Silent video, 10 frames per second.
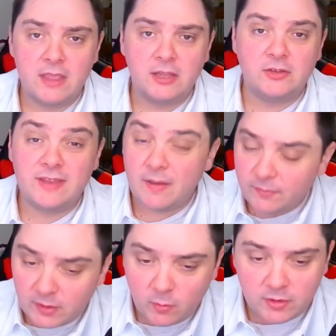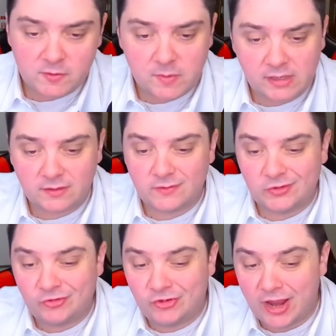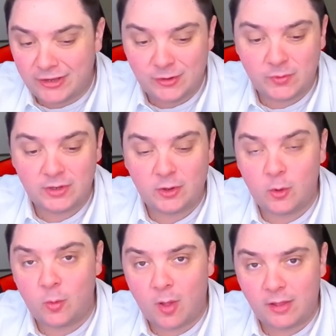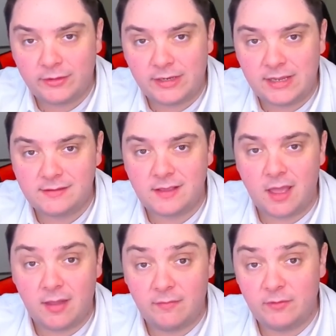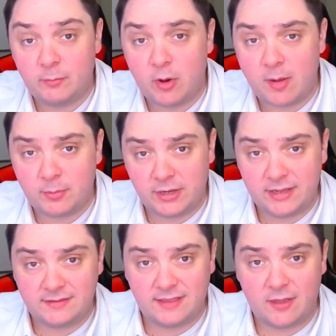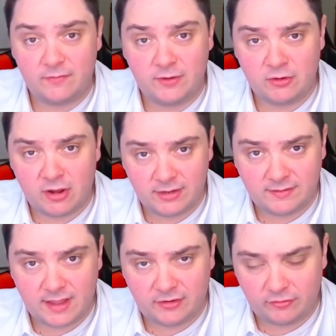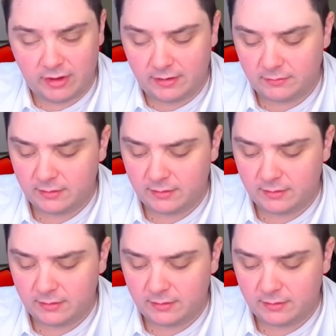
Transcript: you definitely want to speak to the genuine qualities of the property itself and not exaggerate